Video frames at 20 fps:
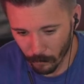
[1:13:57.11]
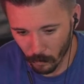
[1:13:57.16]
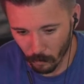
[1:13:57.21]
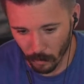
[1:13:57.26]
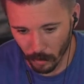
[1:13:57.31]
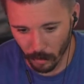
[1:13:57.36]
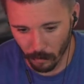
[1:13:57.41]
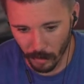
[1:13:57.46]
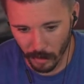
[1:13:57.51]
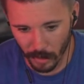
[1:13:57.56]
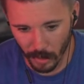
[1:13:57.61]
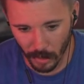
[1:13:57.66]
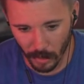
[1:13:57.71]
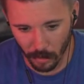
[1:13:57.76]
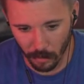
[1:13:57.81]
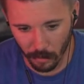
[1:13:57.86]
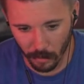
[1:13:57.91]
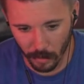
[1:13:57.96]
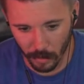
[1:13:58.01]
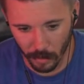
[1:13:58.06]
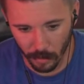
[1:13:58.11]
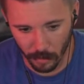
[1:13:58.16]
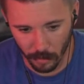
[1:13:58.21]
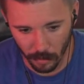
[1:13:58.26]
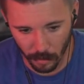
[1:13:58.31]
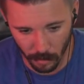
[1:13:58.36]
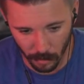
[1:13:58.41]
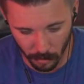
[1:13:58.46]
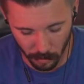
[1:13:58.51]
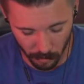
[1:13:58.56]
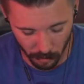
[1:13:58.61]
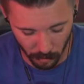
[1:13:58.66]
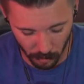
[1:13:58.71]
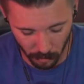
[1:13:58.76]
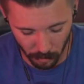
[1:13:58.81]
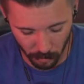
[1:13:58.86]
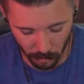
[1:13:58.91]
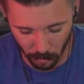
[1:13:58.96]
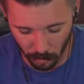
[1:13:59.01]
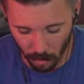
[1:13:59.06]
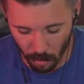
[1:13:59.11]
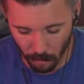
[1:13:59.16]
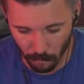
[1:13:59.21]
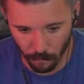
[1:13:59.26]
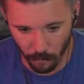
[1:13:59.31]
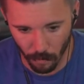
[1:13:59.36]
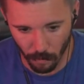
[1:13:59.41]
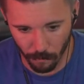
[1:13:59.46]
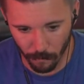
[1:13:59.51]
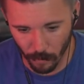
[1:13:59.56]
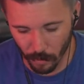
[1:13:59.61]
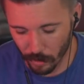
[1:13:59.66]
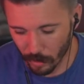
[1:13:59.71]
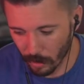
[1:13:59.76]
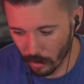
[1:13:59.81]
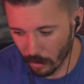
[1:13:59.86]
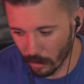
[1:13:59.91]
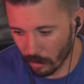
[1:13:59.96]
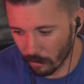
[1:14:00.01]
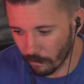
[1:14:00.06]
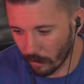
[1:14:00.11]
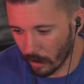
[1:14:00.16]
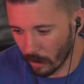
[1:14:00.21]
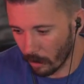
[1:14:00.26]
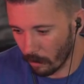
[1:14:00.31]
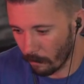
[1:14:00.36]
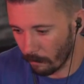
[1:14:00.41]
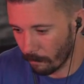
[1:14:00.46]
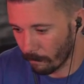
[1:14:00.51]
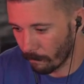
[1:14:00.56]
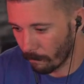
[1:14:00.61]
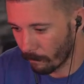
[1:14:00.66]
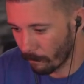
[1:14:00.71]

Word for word: we're going to be taking a look at the long-form version of this video.